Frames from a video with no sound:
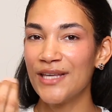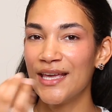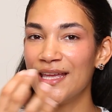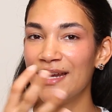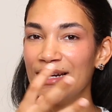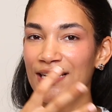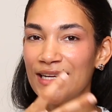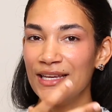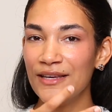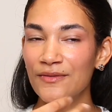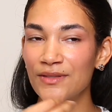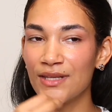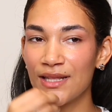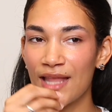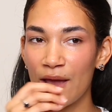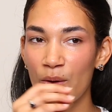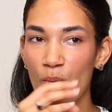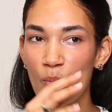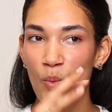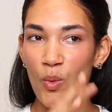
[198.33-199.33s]
and it leaves
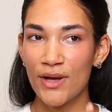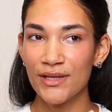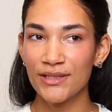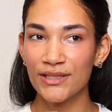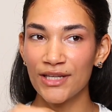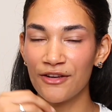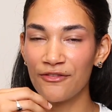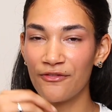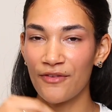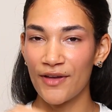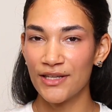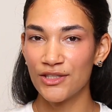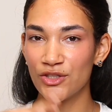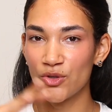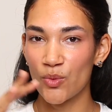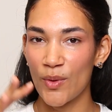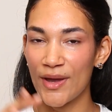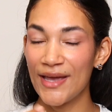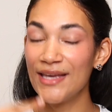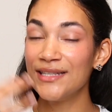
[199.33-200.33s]
like once it fades
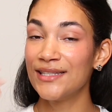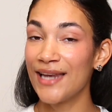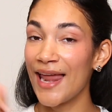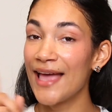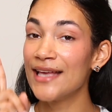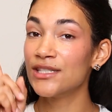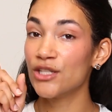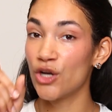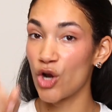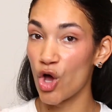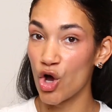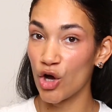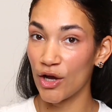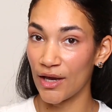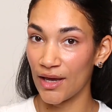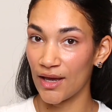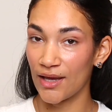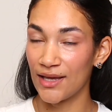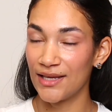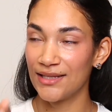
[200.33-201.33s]
away, it lasts long.